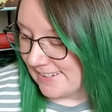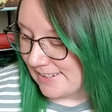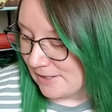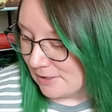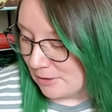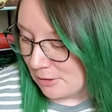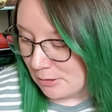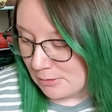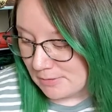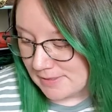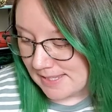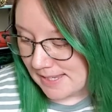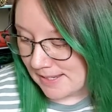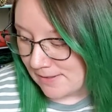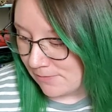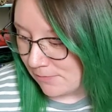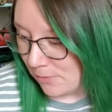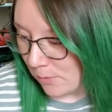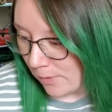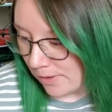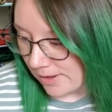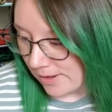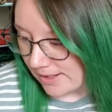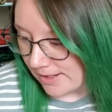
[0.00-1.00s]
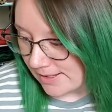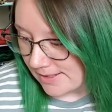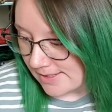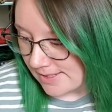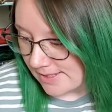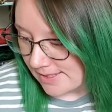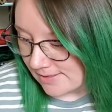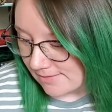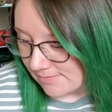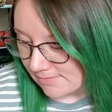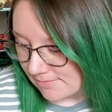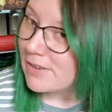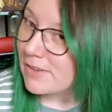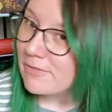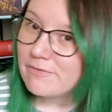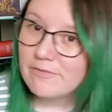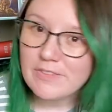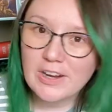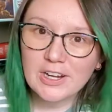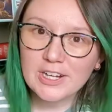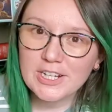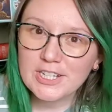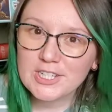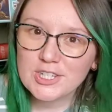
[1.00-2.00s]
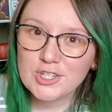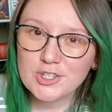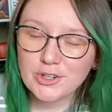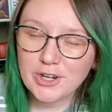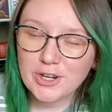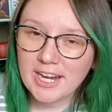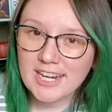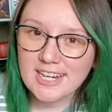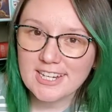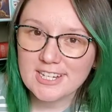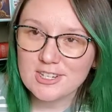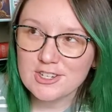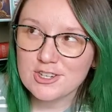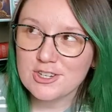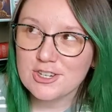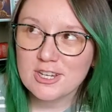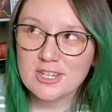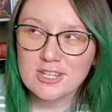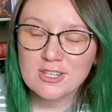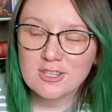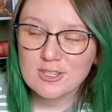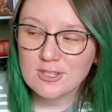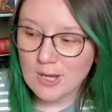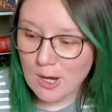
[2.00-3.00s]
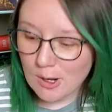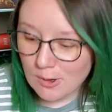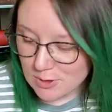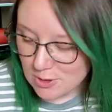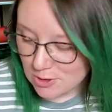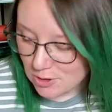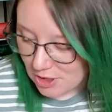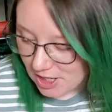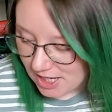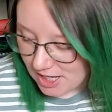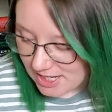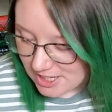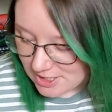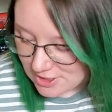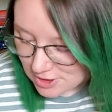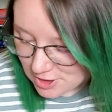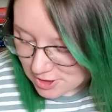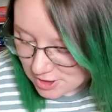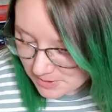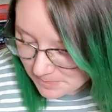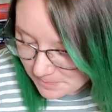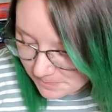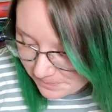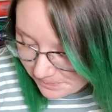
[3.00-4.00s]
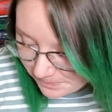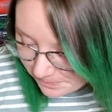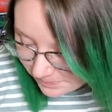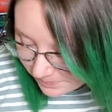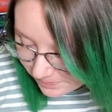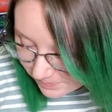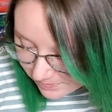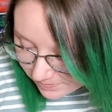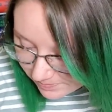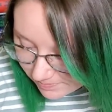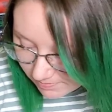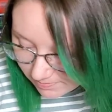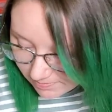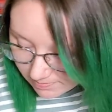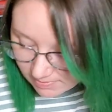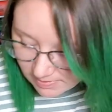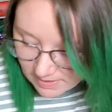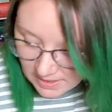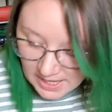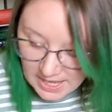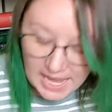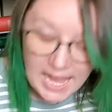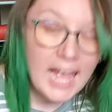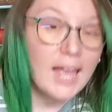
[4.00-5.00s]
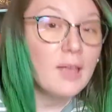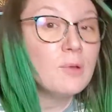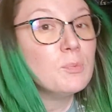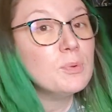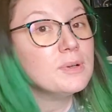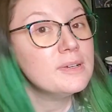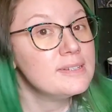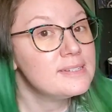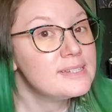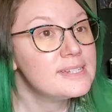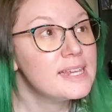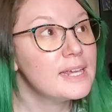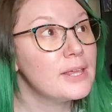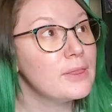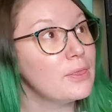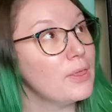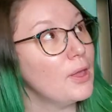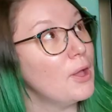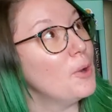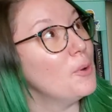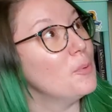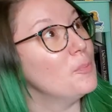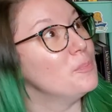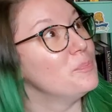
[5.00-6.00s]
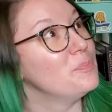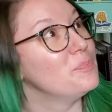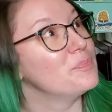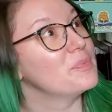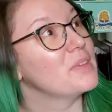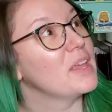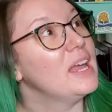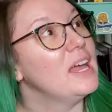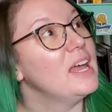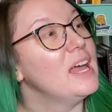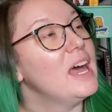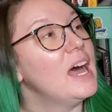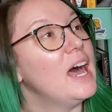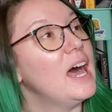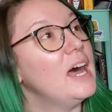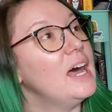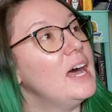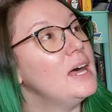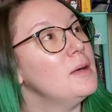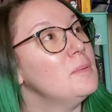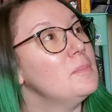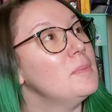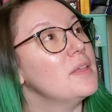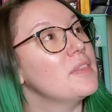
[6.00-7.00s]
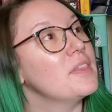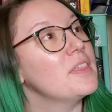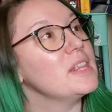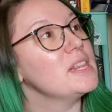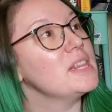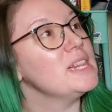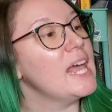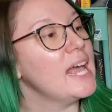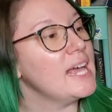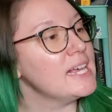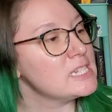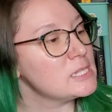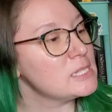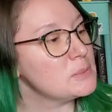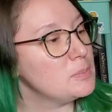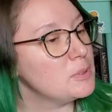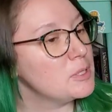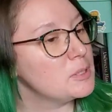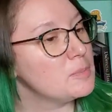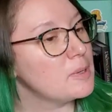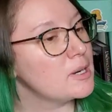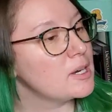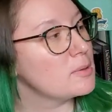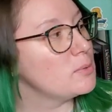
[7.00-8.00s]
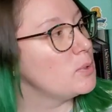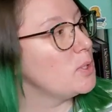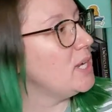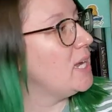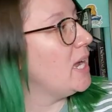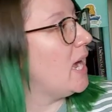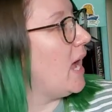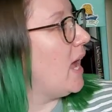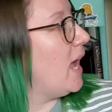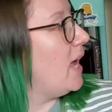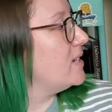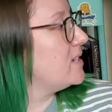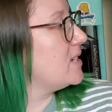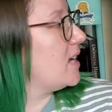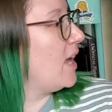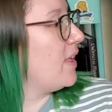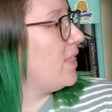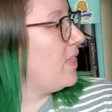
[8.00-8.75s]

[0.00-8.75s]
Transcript: who's in Forks. Very strange. So strange. I will say, though, um, the last bookmark we got, I